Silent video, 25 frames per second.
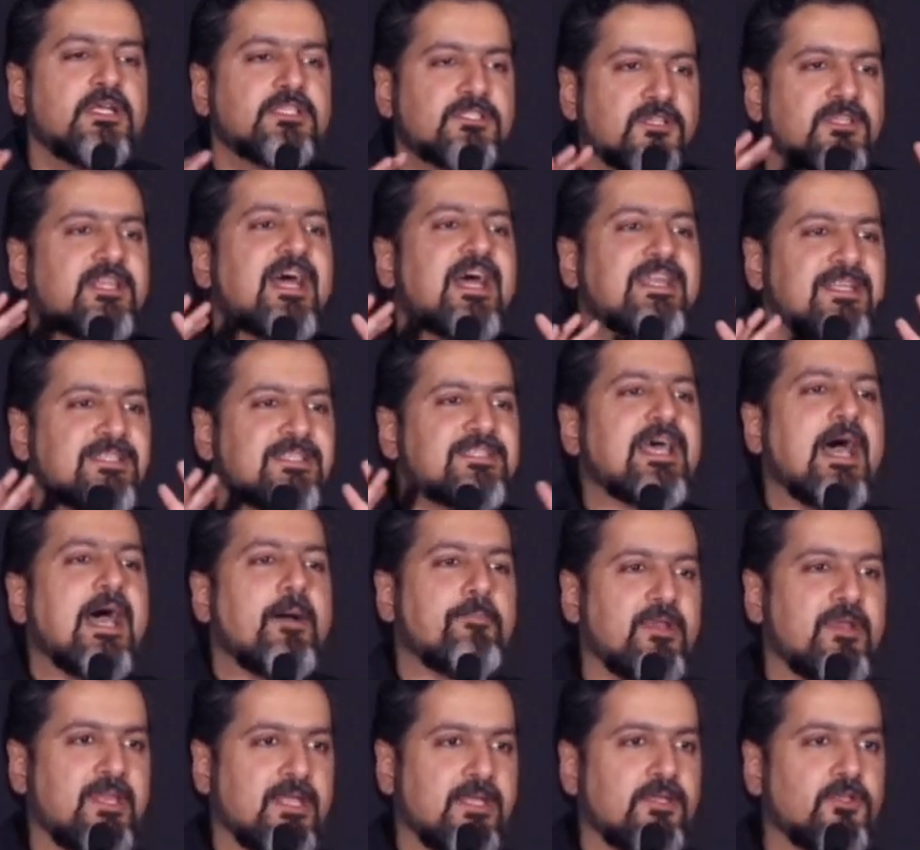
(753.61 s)
So that is
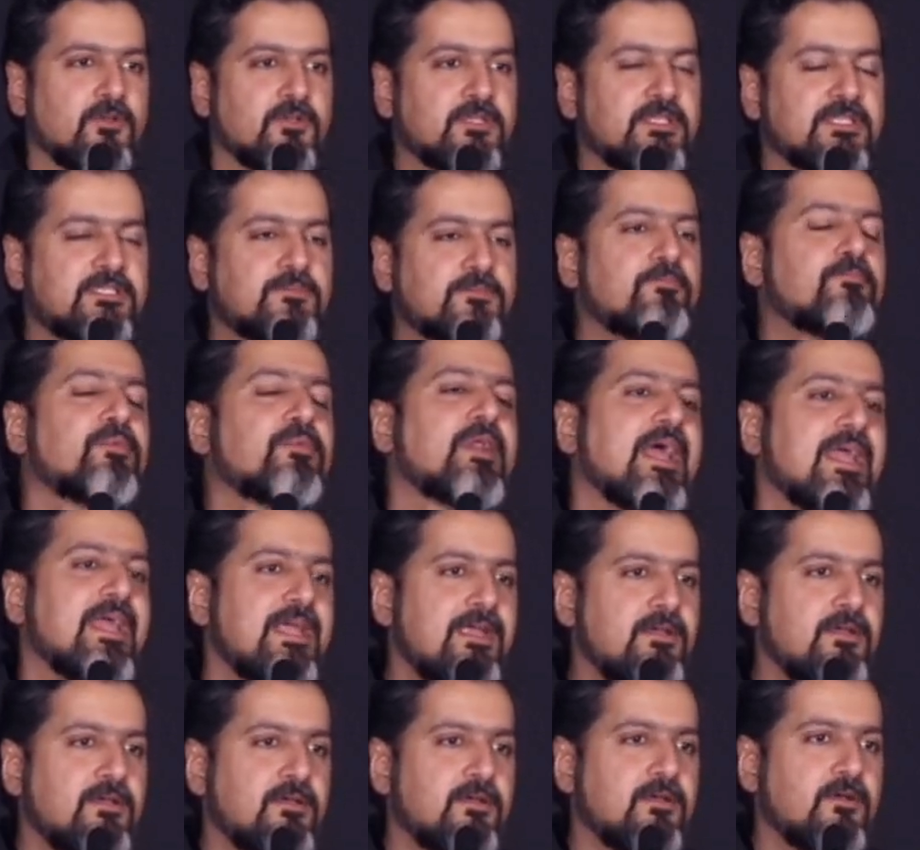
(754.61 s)
happening. You know, this
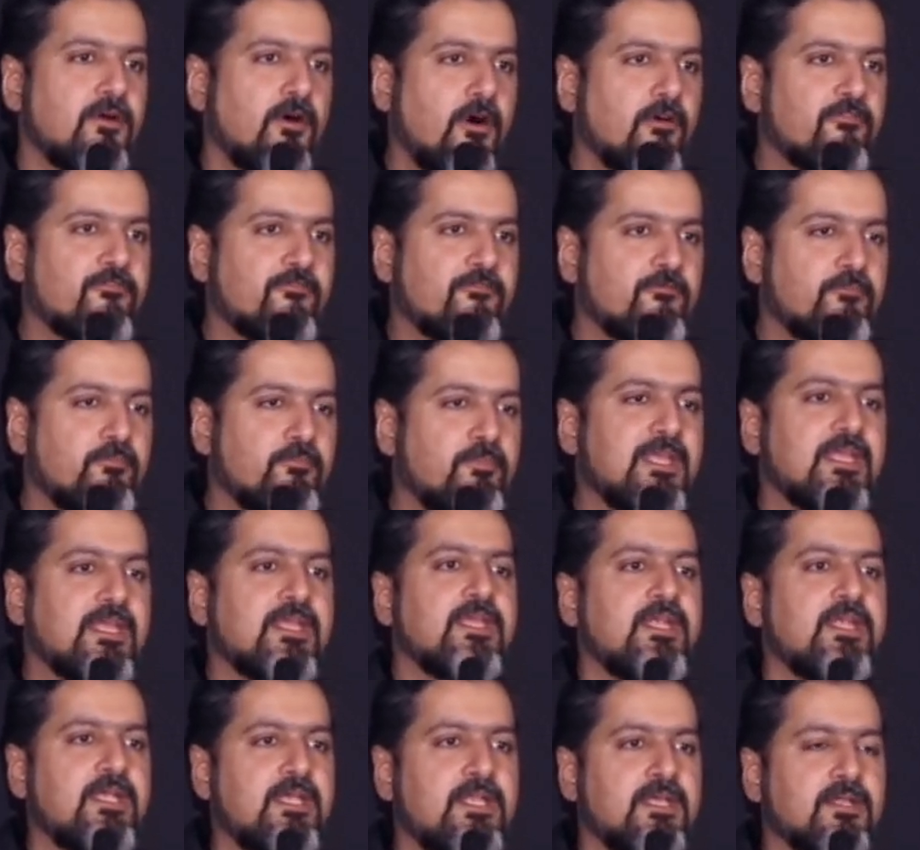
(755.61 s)
pride of
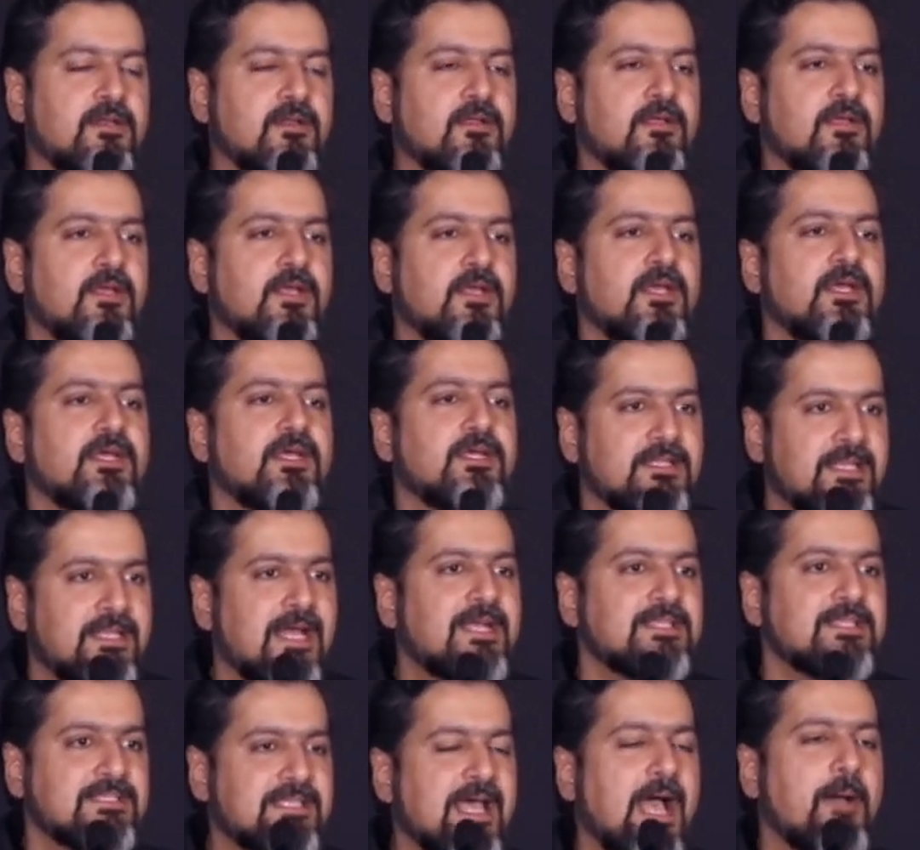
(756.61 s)
being Indian,
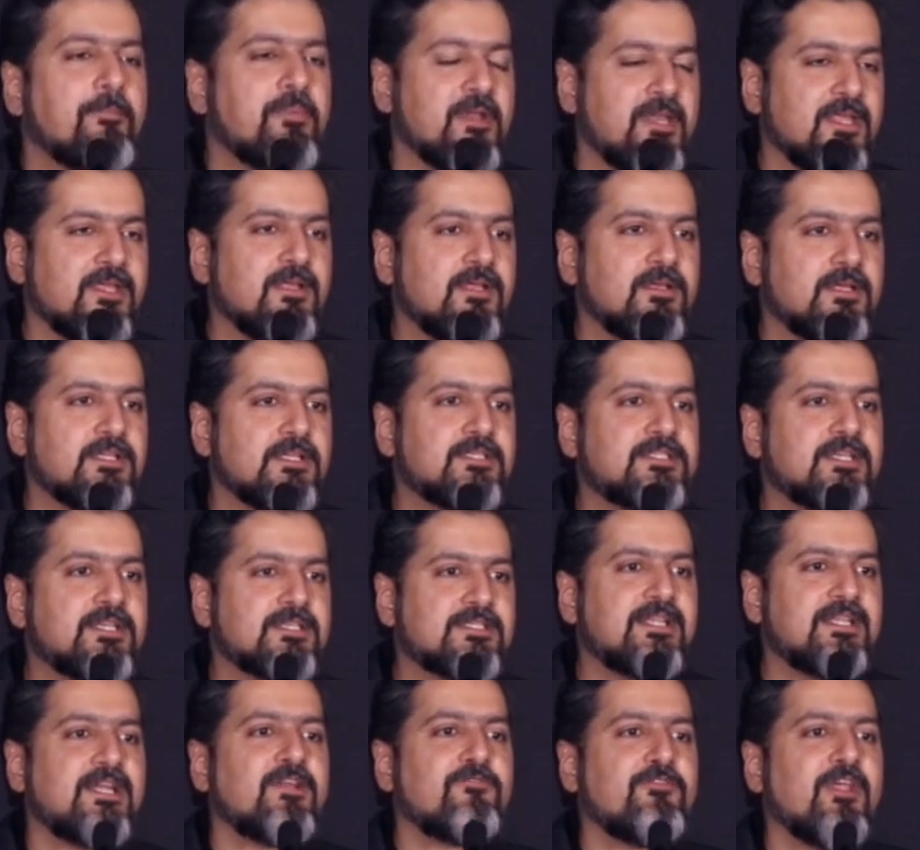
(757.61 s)
that is happening. It's
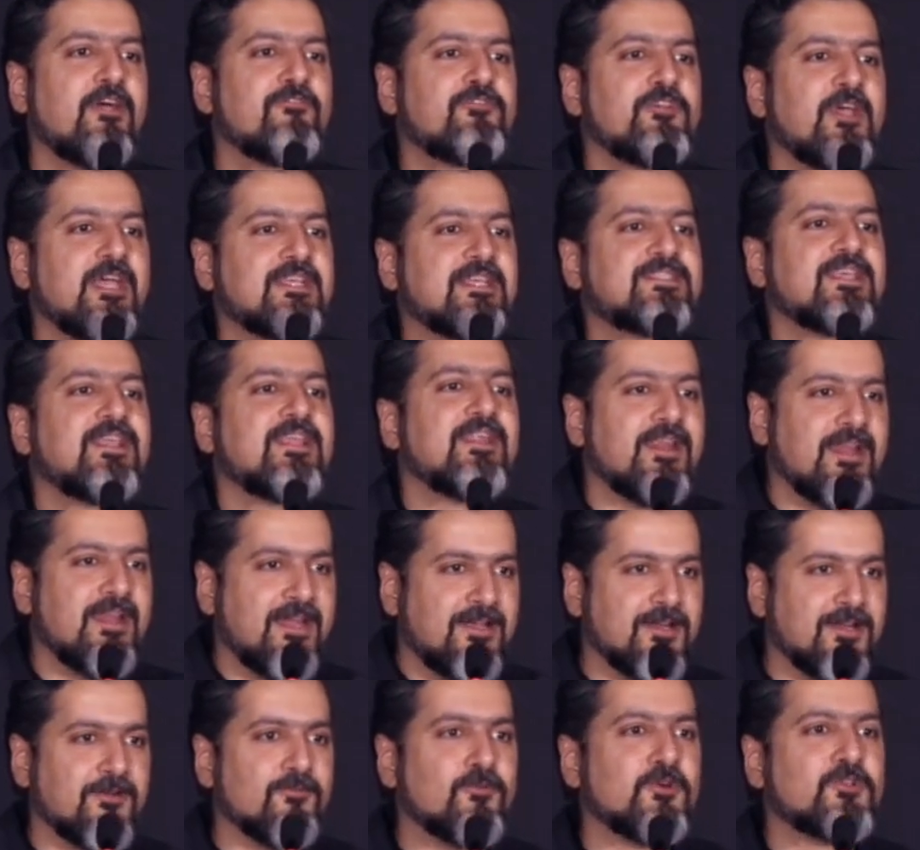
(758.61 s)
just that we have to
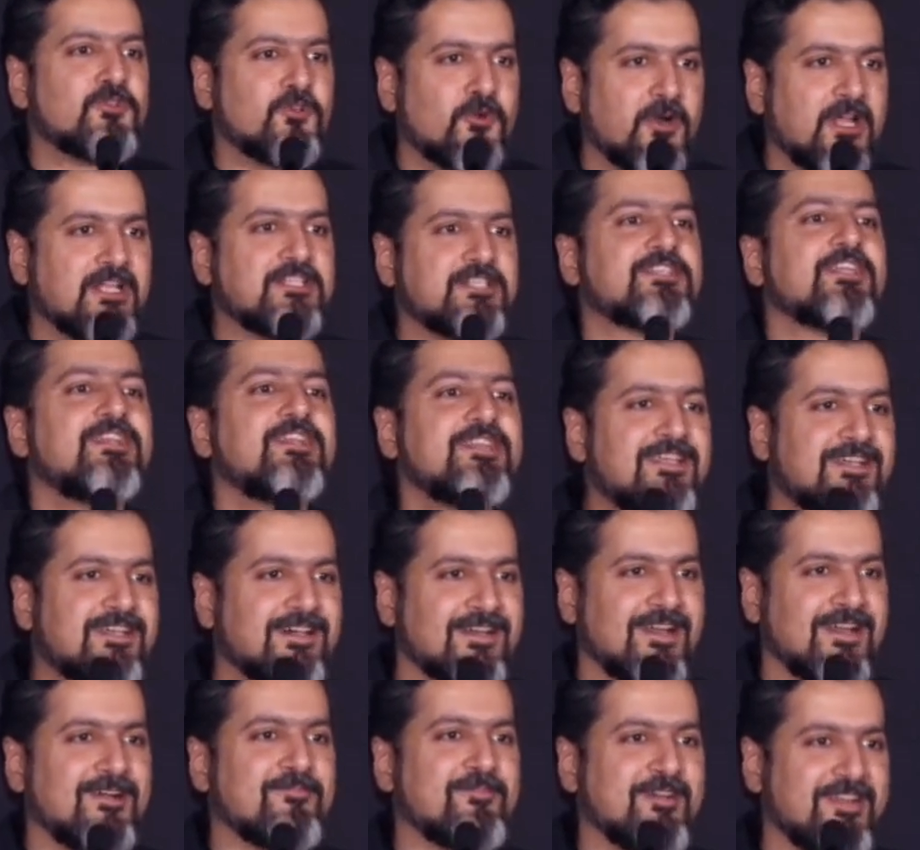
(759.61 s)
accelerate it. We'll thoda jaldi
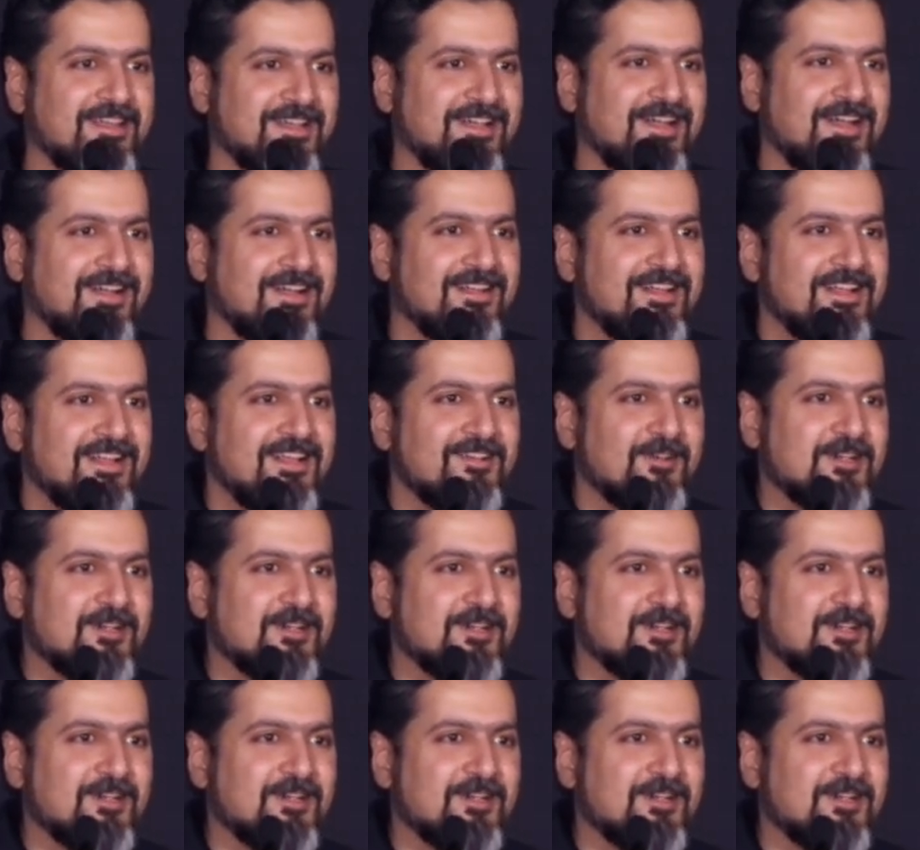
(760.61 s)
karna padega.